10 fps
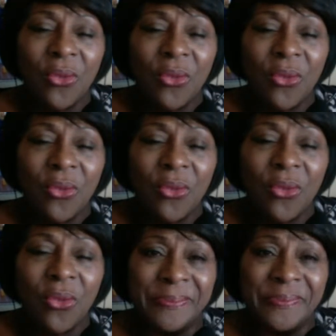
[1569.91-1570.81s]

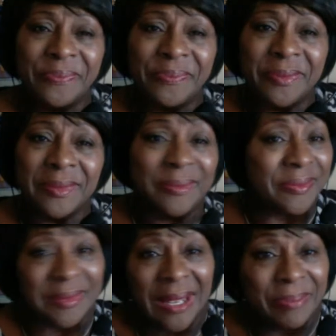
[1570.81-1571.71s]

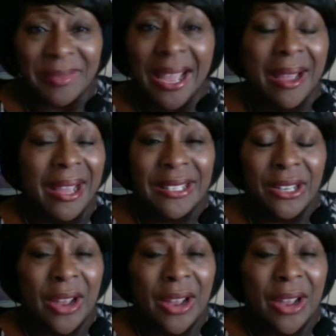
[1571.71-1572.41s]
you